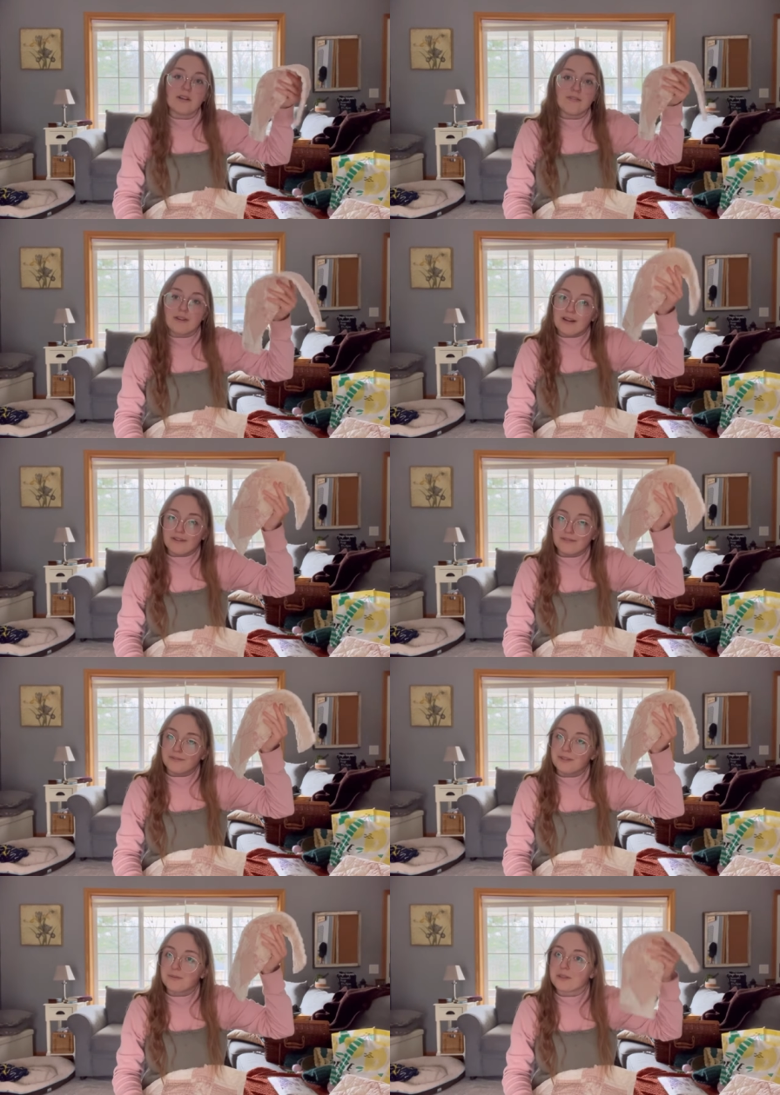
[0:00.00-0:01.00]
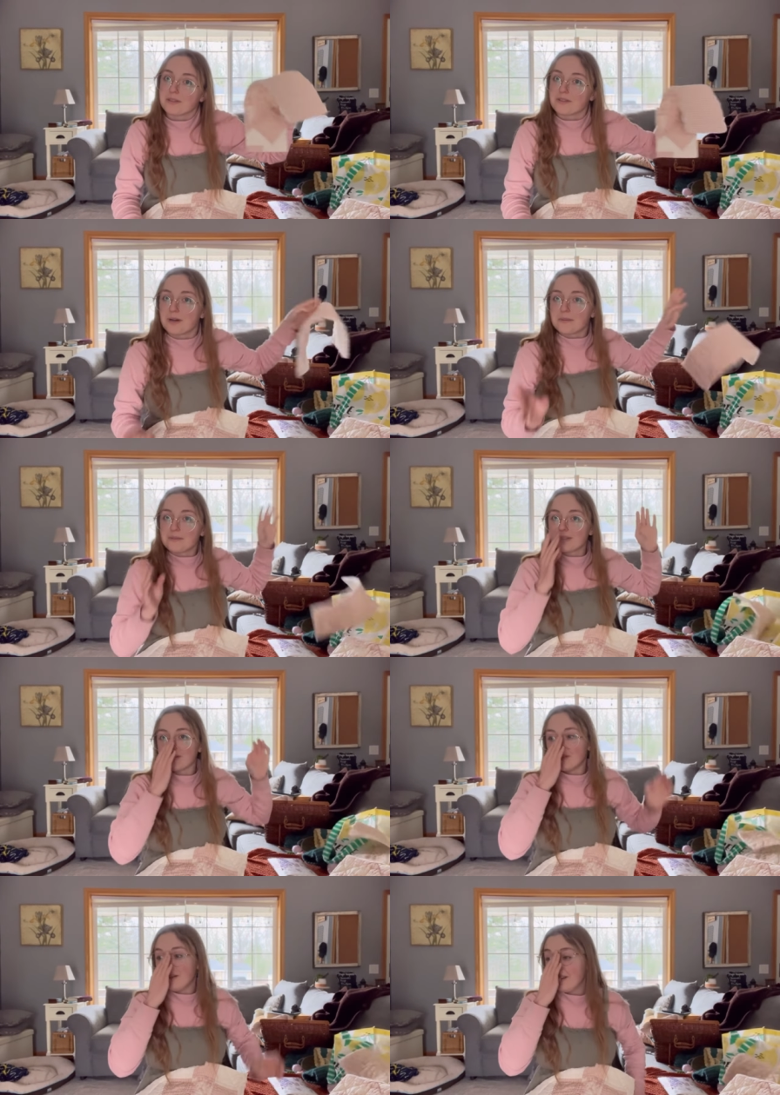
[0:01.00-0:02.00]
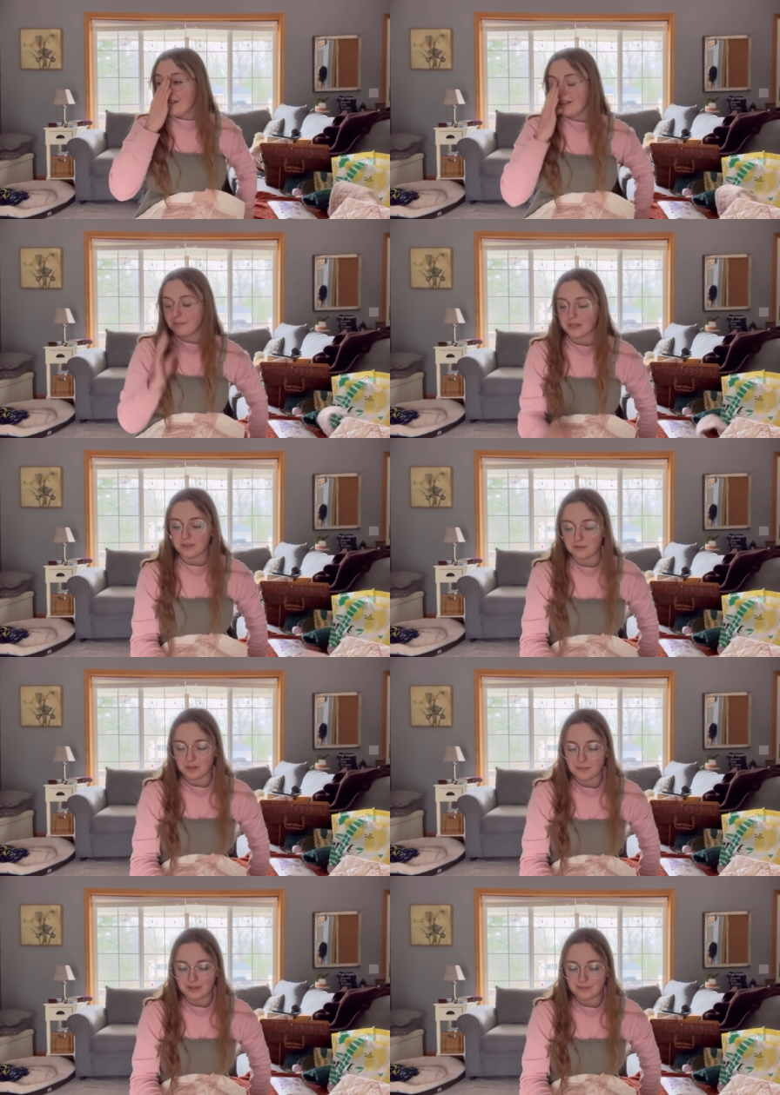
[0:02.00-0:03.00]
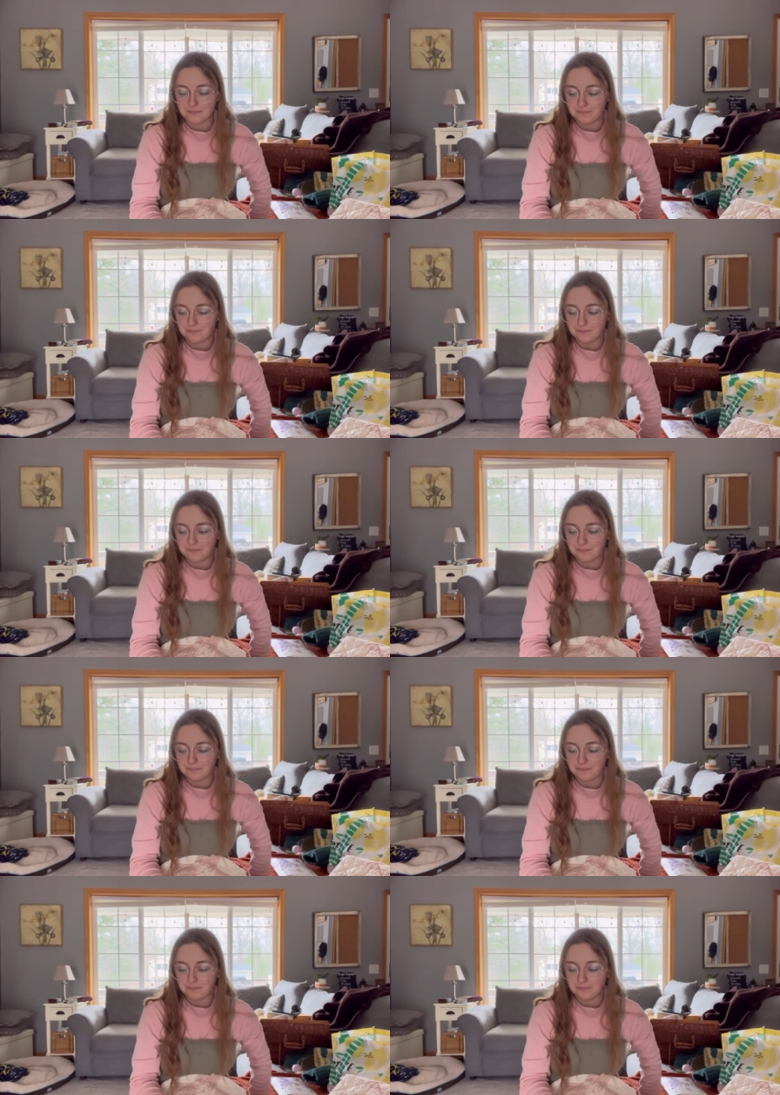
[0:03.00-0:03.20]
if you count each one of the straps, so I'm not that worried about it.